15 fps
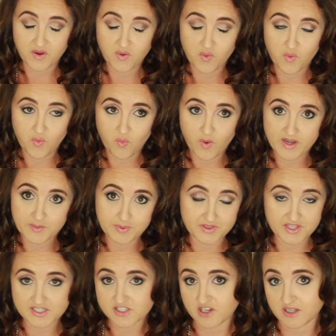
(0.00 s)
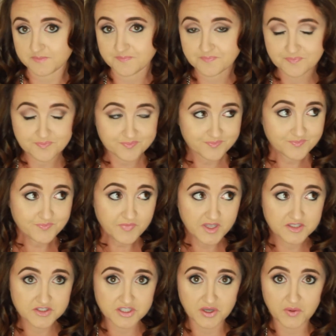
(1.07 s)
when you put this on.
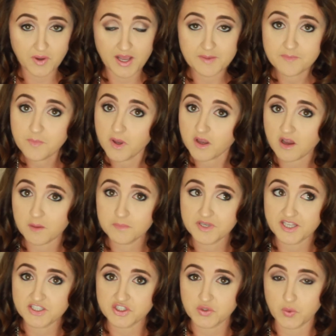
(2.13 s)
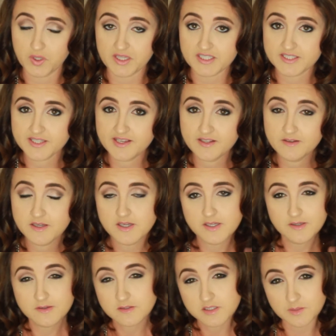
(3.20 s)
So I'm combination oily skin,
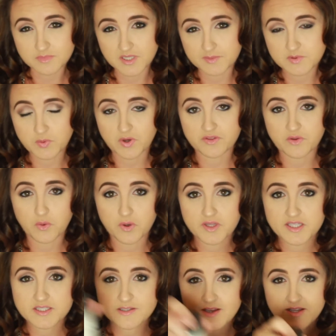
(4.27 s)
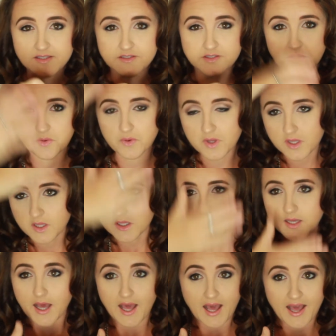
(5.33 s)
sometimes more on the oily side. So
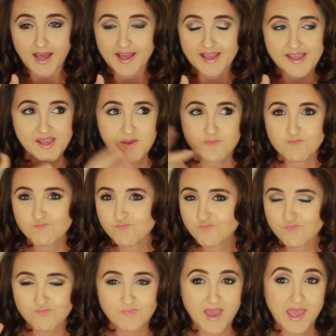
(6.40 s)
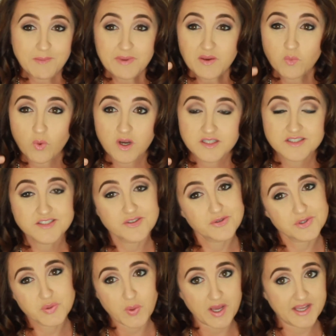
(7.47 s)
I maybe once or
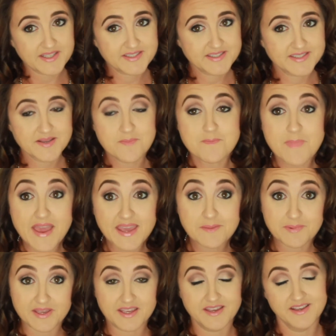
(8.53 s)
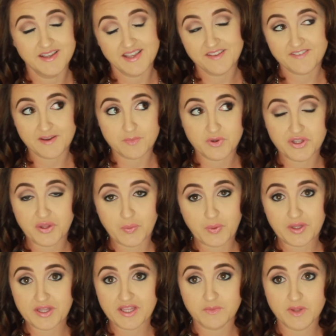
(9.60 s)
twice, maybe if I'm really
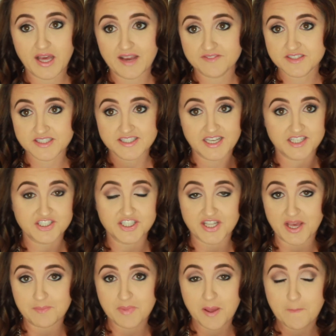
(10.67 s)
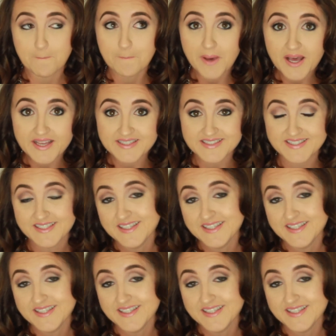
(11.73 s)
oily, will have to touch it up. But